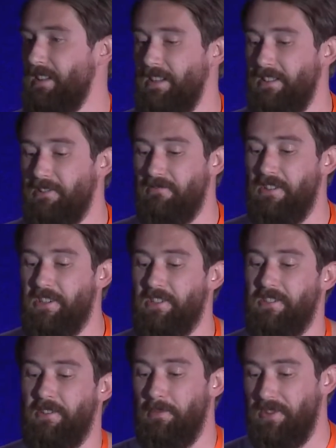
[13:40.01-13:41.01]
They need to
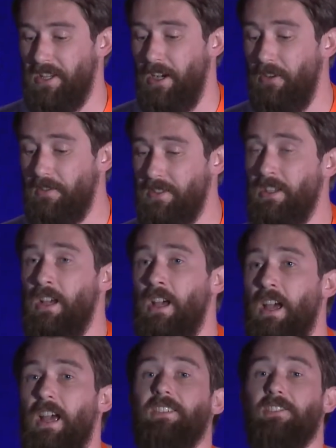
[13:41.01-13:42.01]
register themselves
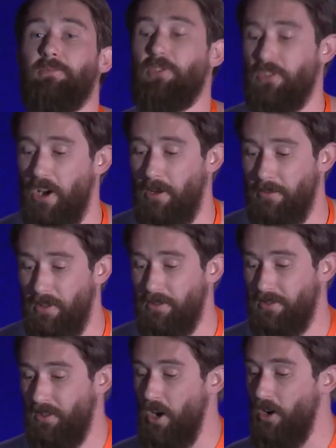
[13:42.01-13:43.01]
as
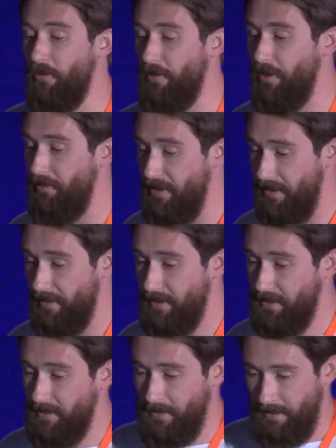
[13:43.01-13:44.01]
subscribers of
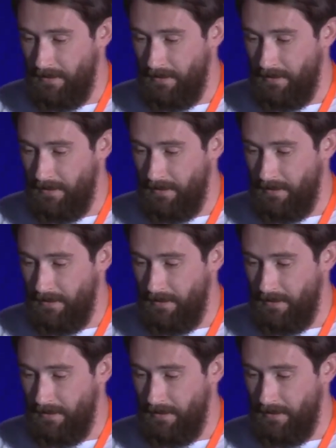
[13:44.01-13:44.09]
events.